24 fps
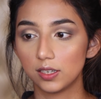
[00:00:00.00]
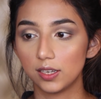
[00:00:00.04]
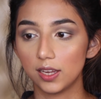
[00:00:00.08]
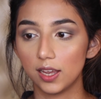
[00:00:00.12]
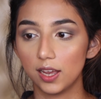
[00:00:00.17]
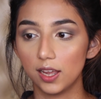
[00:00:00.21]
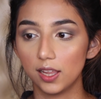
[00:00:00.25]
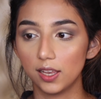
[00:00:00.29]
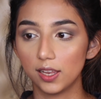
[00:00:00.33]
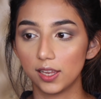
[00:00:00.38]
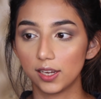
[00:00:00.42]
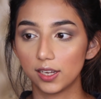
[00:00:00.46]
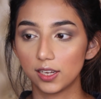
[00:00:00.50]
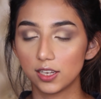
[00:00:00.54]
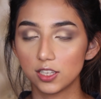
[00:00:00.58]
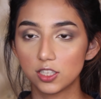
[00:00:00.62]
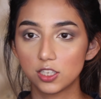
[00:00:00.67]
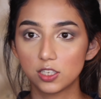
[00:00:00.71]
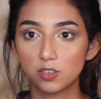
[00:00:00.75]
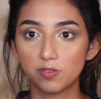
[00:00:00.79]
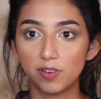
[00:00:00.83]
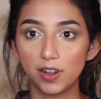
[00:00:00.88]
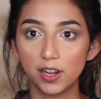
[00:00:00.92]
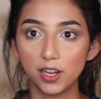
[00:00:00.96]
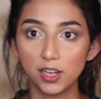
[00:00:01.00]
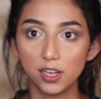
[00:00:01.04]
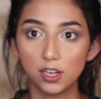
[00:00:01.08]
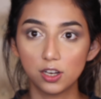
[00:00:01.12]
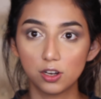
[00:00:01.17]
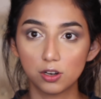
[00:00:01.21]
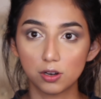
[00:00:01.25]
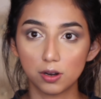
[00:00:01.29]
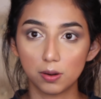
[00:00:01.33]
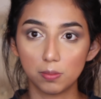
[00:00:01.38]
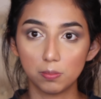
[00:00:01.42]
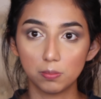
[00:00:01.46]
yeah, like it's
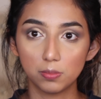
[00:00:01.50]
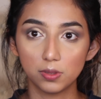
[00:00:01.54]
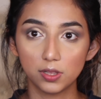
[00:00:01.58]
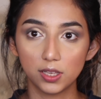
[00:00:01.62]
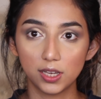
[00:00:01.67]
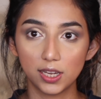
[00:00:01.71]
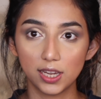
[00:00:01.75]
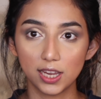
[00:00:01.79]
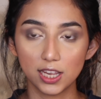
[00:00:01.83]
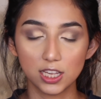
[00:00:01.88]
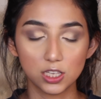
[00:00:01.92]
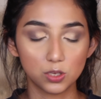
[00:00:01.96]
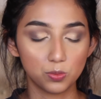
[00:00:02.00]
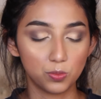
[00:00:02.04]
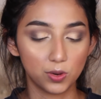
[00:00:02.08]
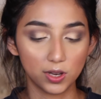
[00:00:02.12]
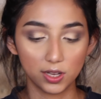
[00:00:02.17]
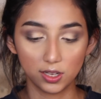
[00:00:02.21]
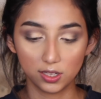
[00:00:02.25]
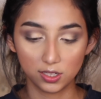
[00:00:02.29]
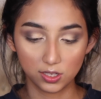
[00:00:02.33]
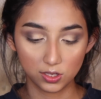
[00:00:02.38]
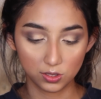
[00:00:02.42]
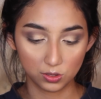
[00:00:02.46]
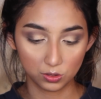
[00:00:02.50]
very crumbly as well,